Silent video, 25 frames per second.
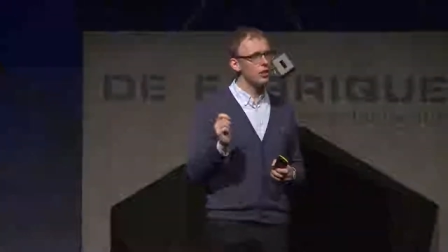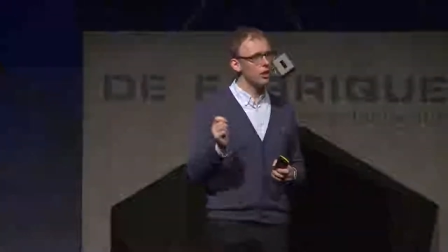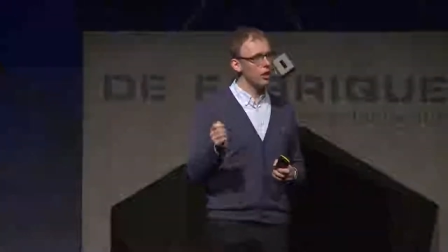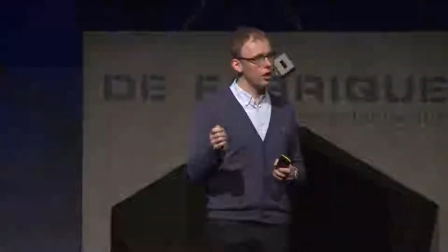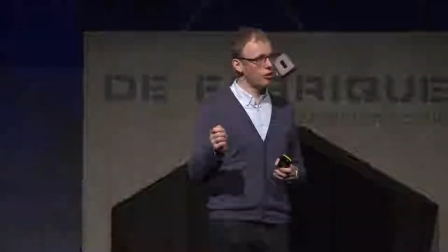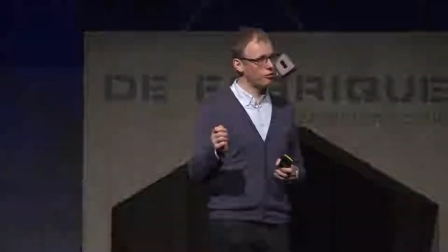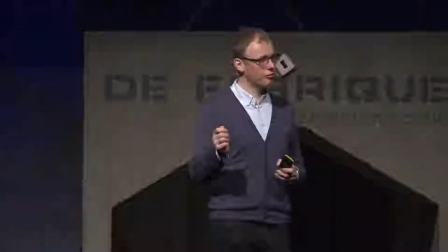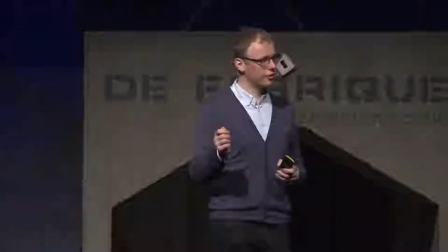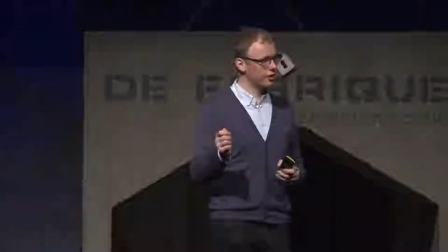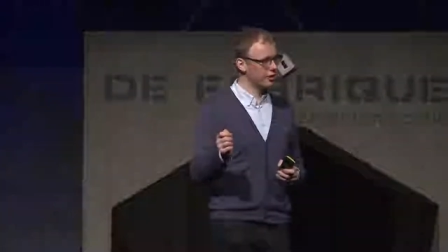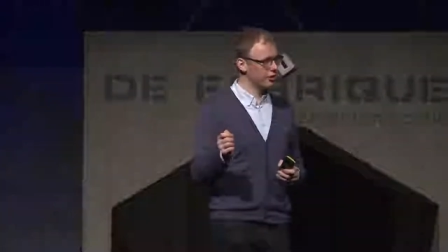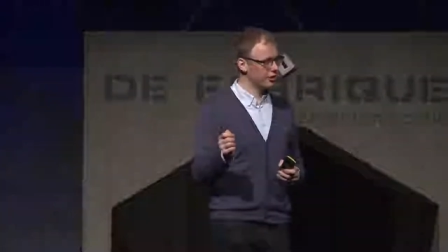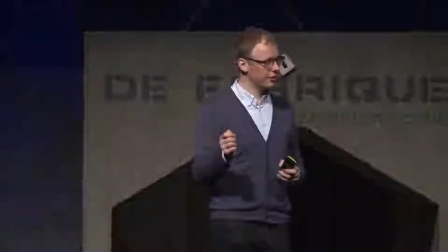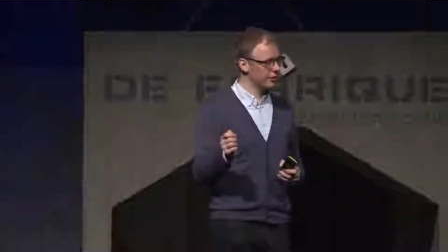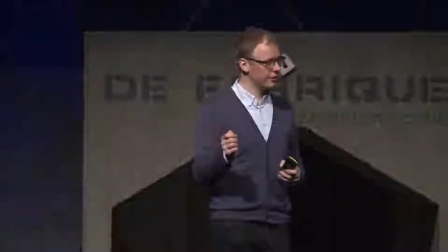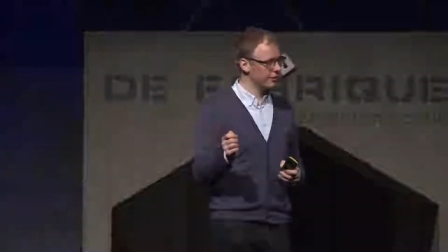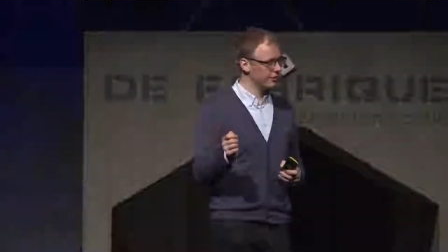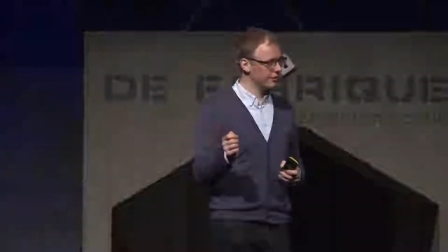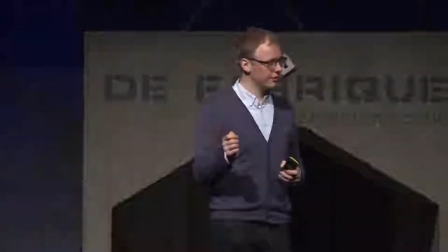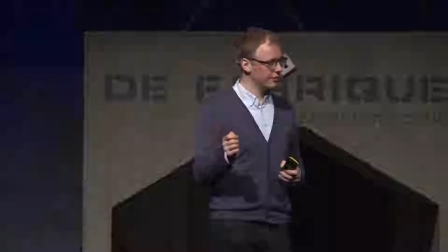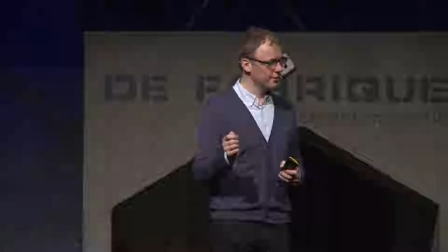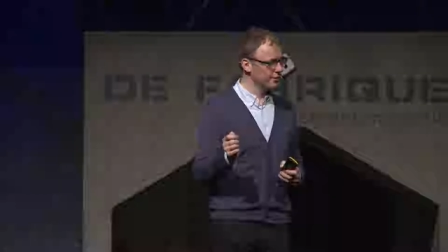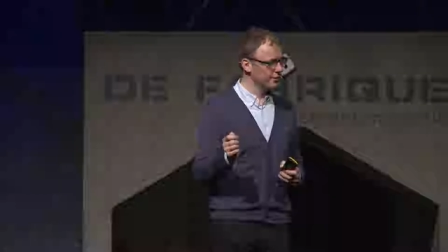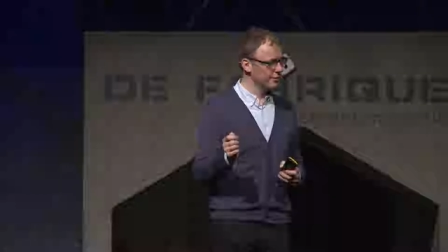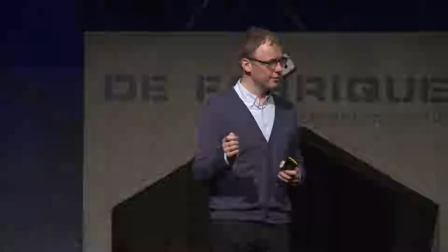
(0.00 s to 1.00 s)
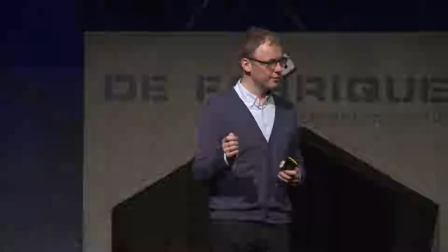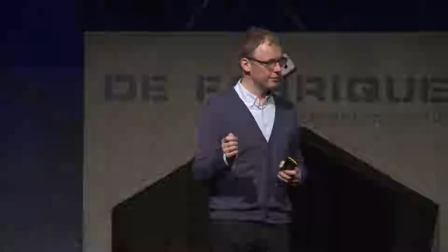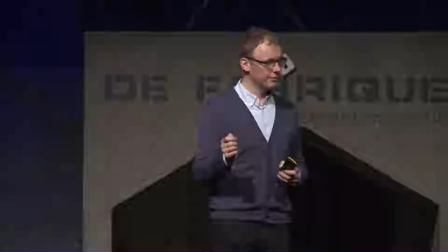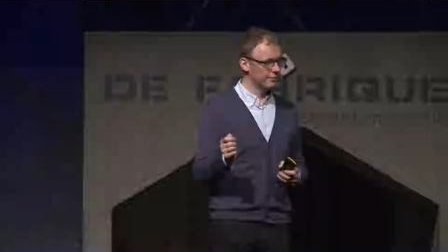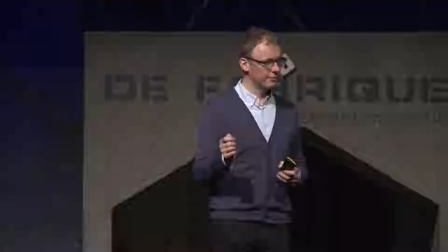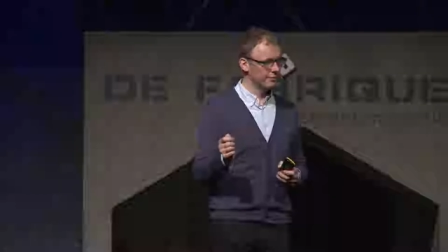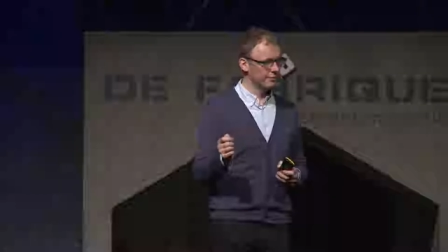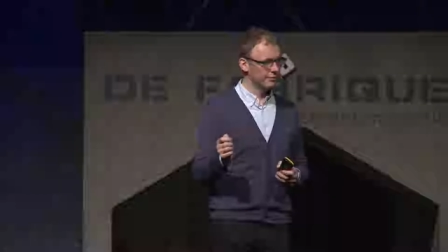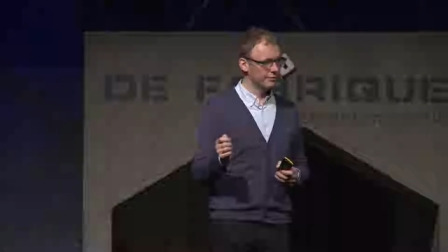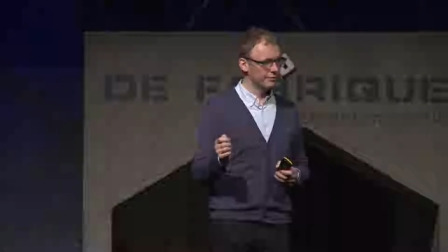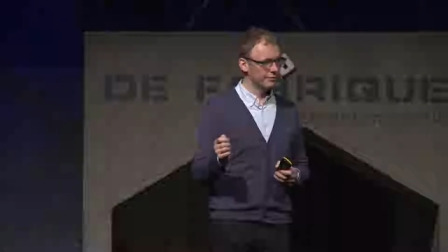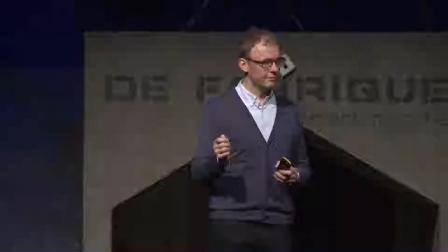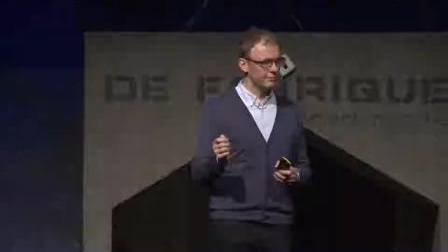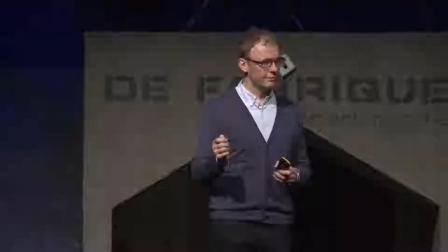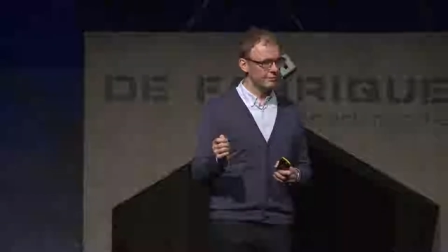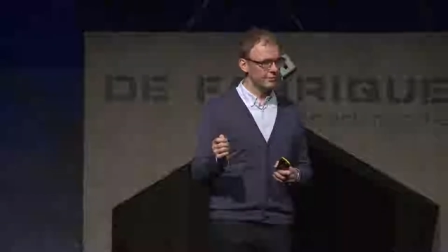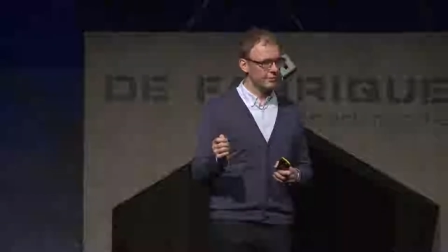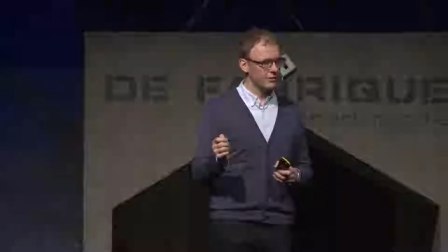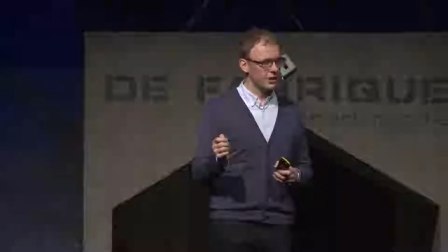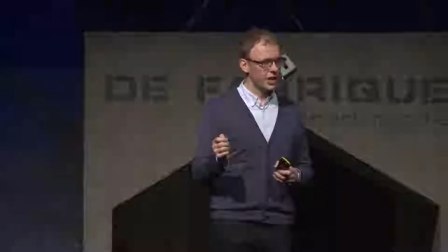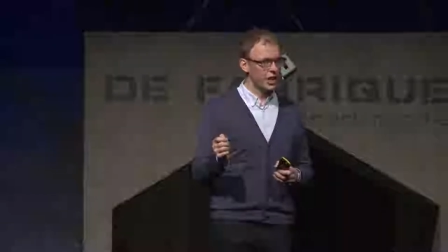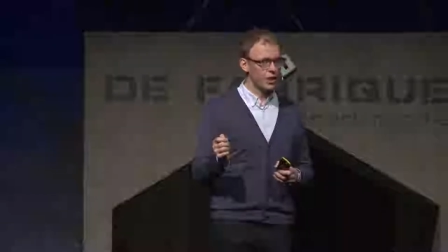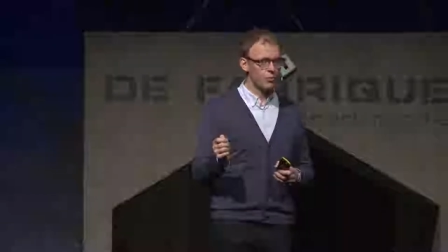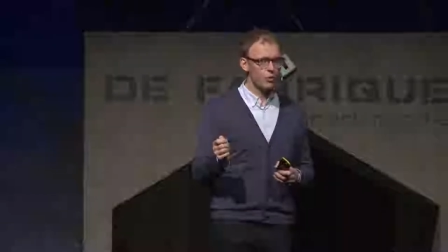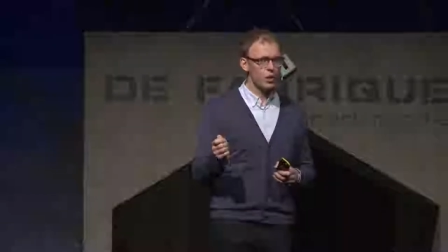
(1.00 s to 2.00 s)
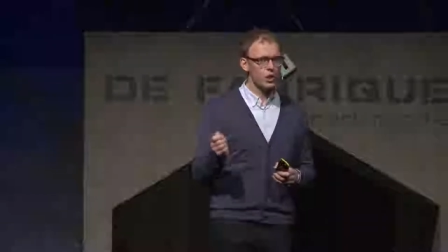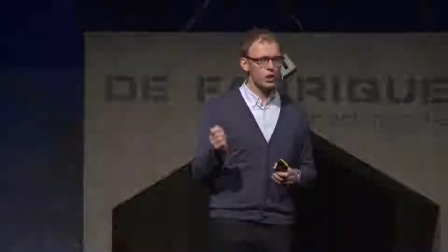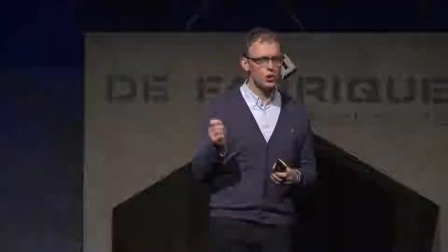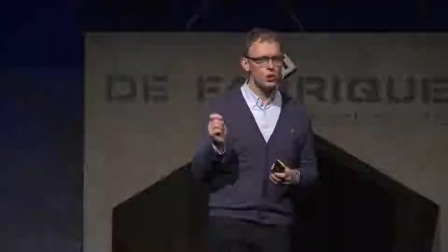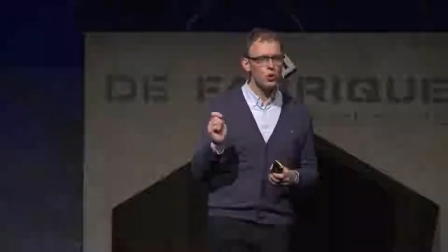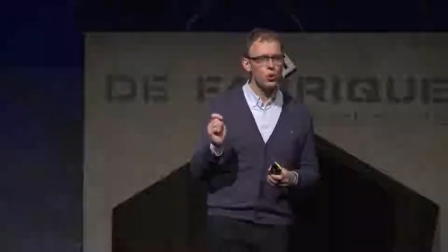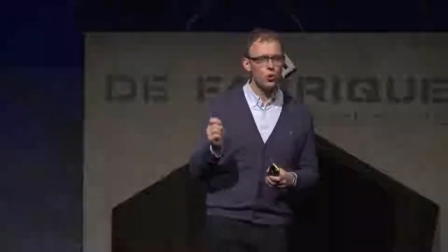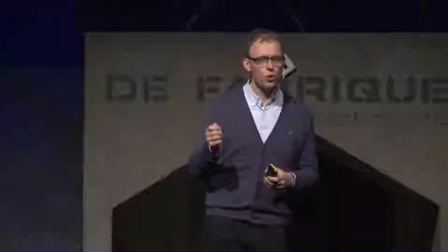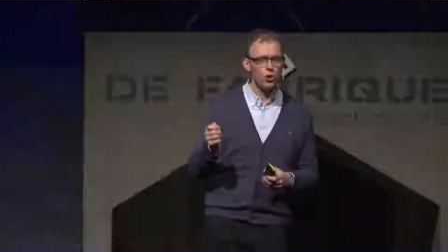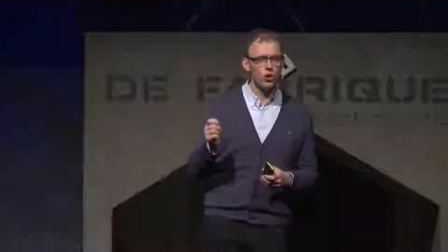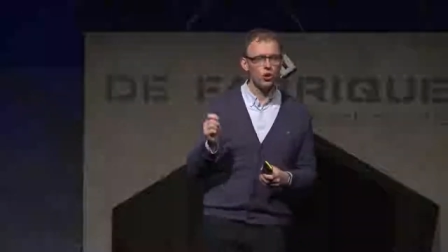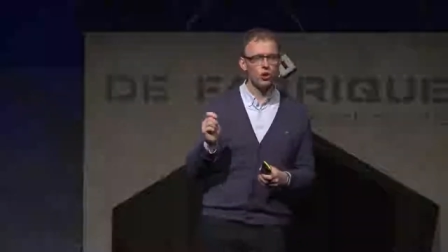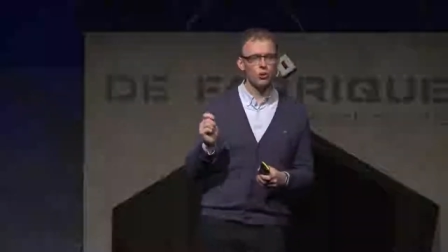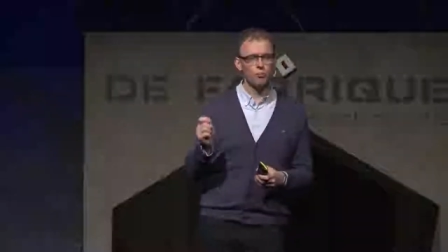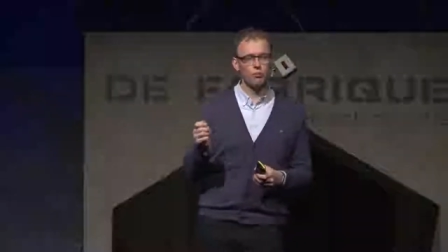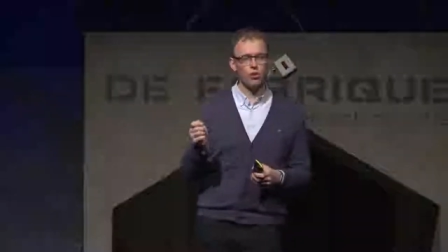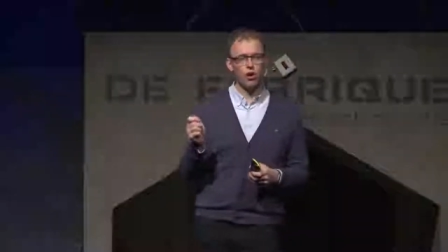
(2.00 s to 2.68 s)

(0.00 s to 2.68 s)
loved it. It was no longer